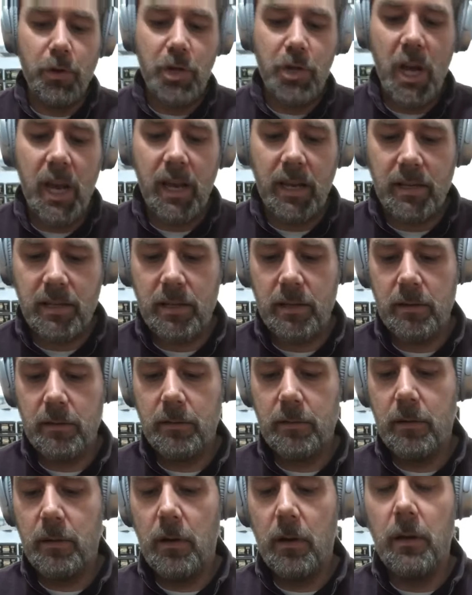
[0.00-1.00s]
Your
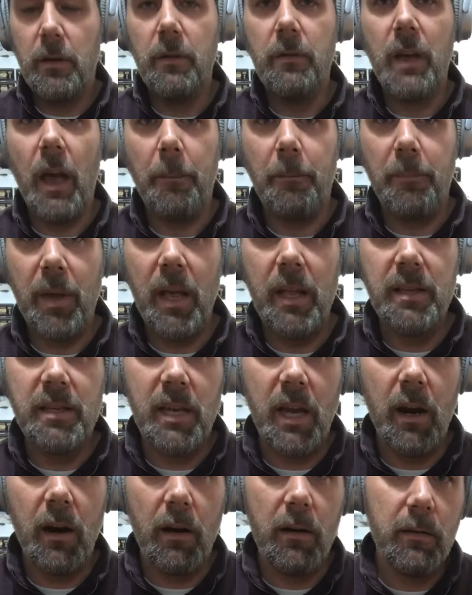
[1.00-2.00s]
cheeks, you got
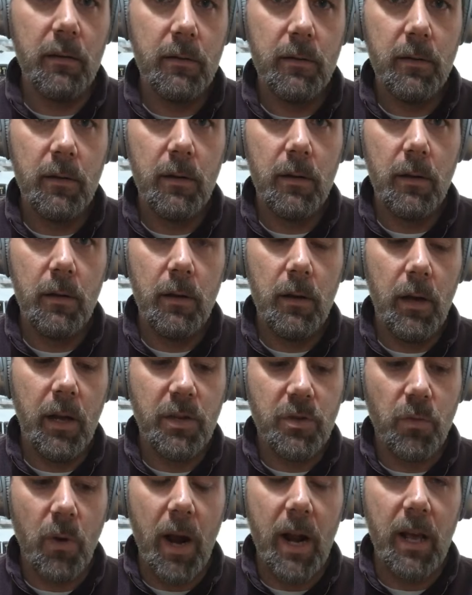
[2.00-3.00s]
pins here.
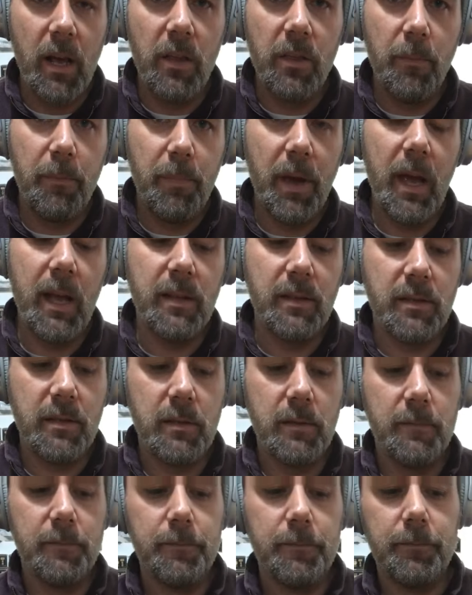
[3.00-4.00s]
It's riding on the
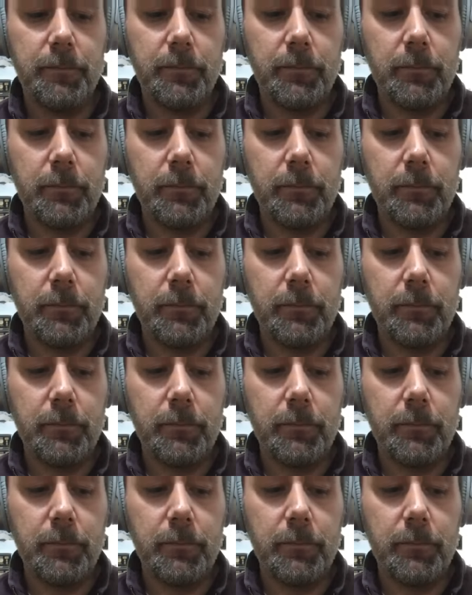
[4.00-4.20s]
pins.